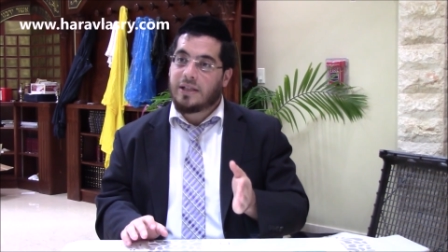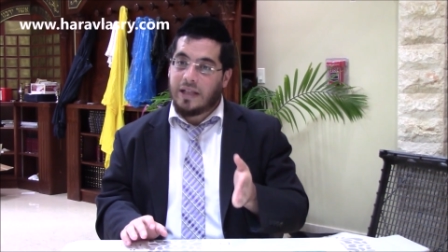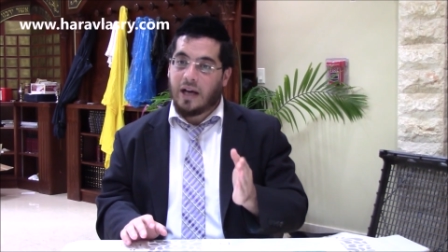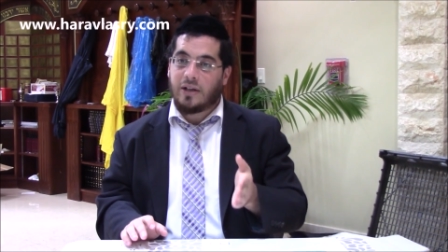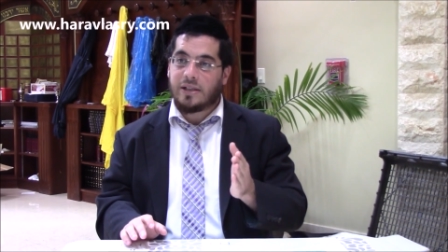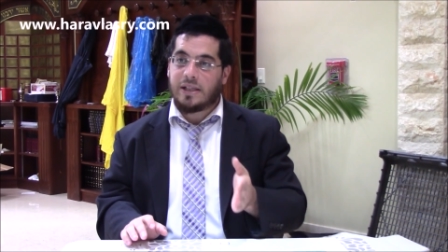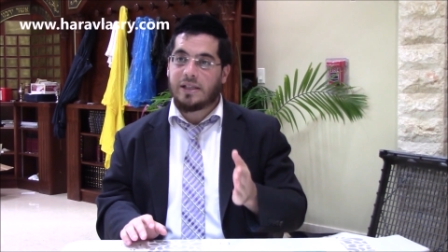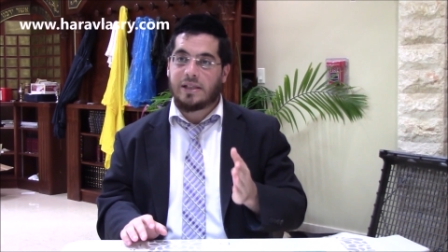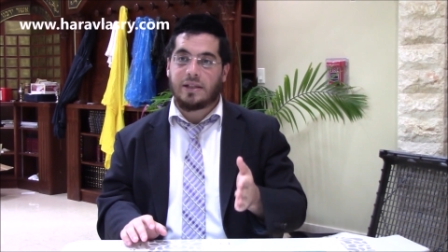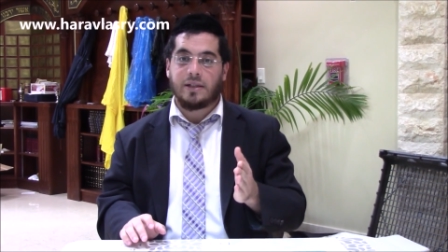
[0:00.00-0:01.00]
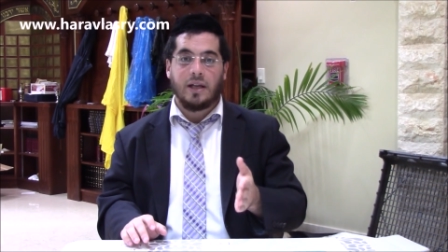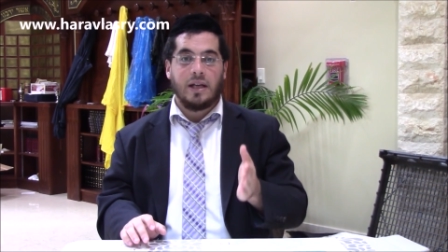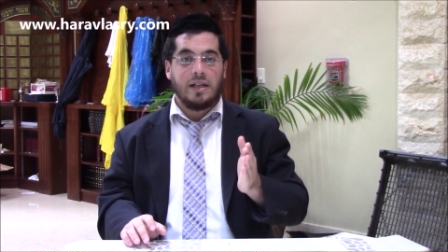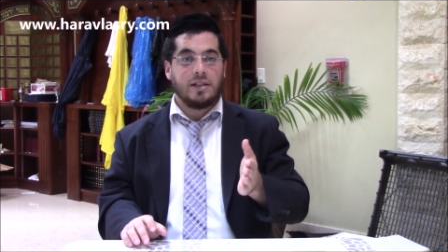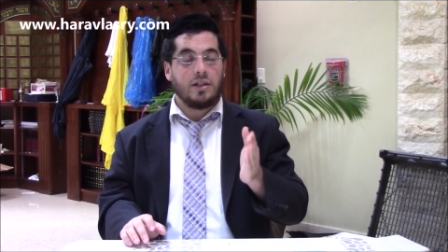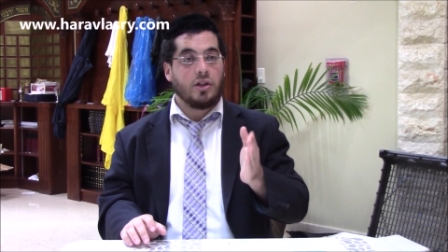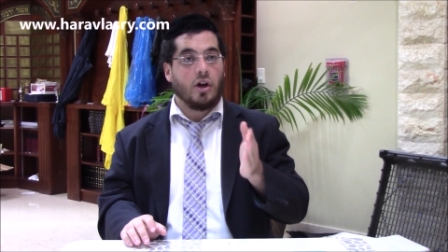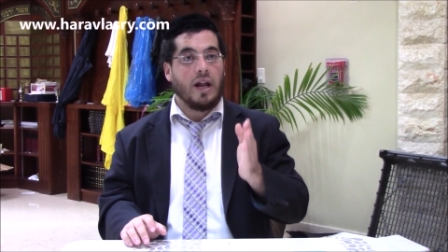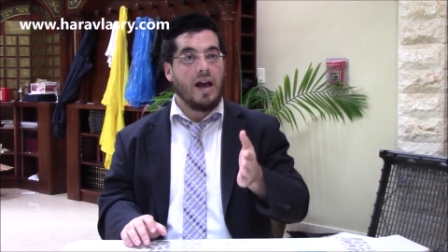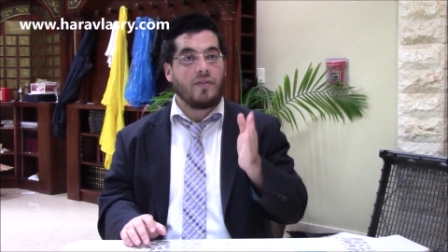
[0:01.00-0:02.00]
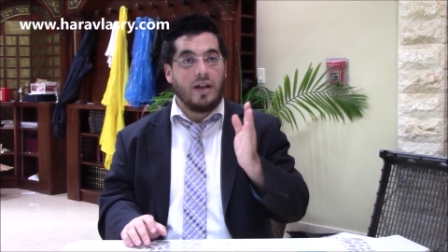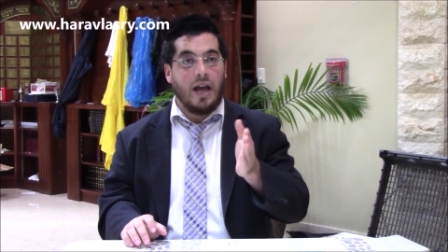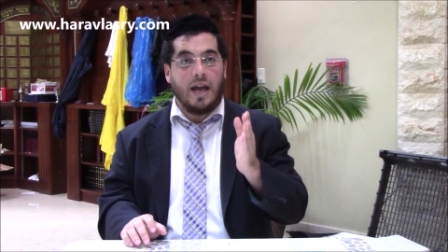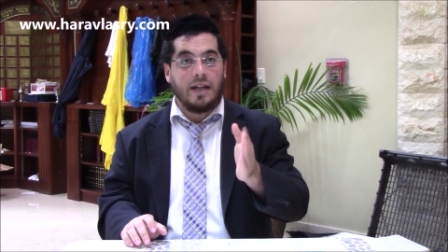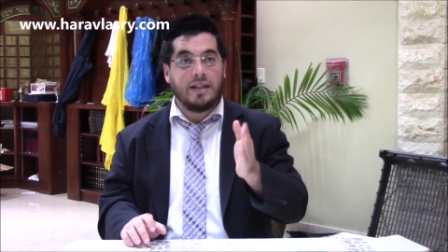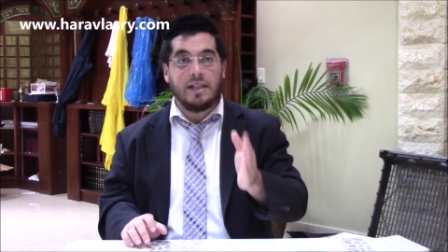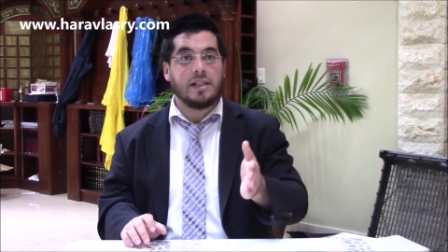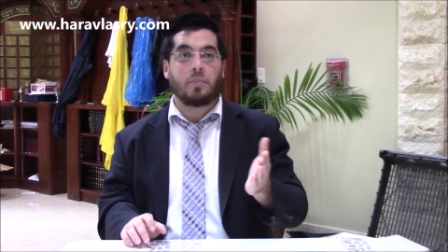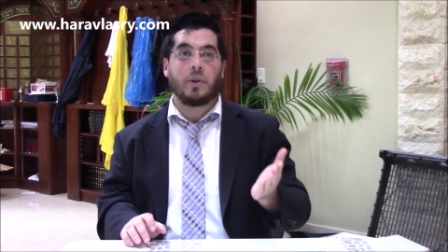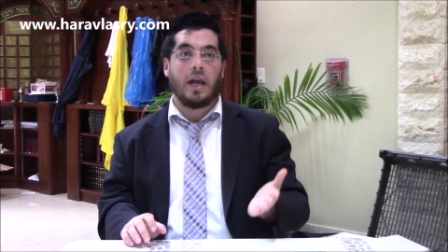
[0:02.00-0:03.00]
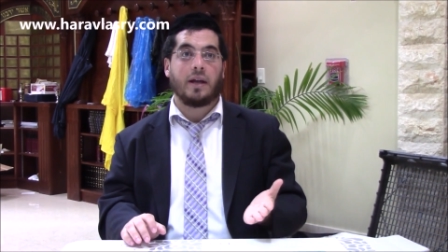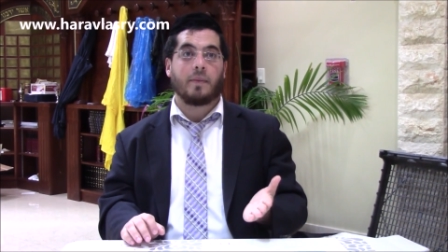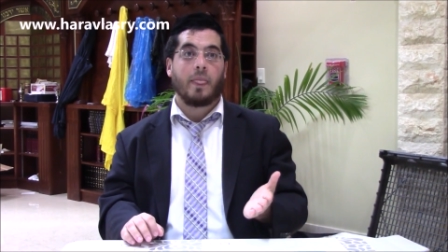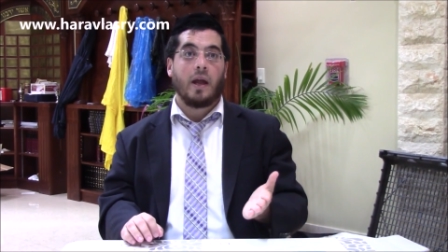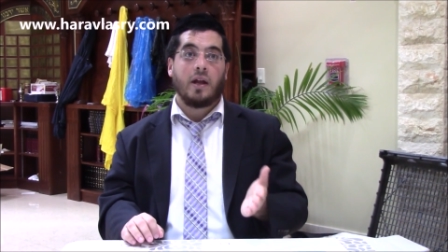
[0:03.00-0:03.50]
It's not consistent. You don't have any discipline.